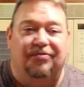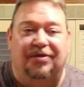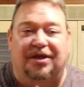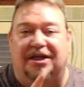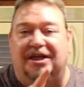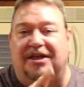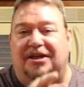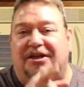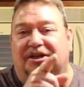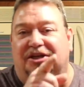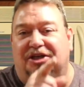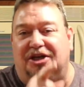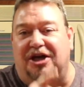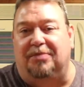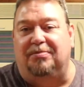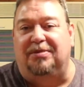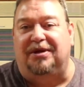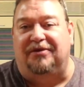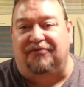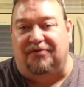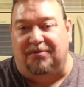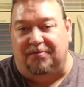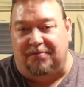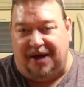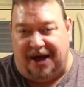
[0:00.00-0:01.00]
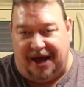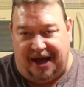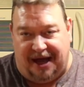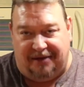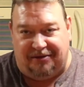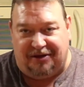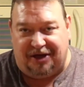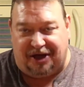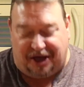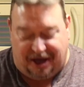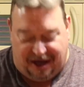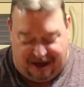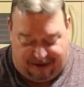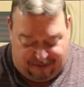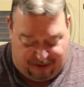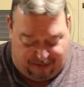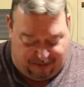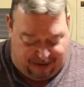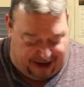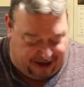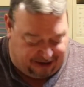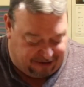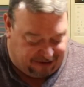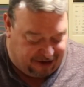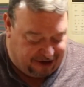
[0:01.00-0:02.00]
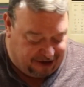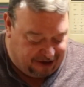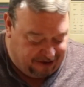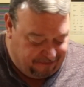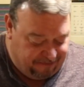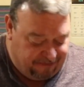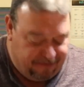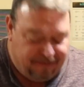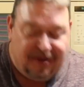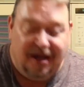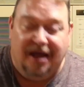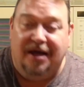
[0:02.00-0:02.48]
Getting it yummy from behind the camera back there.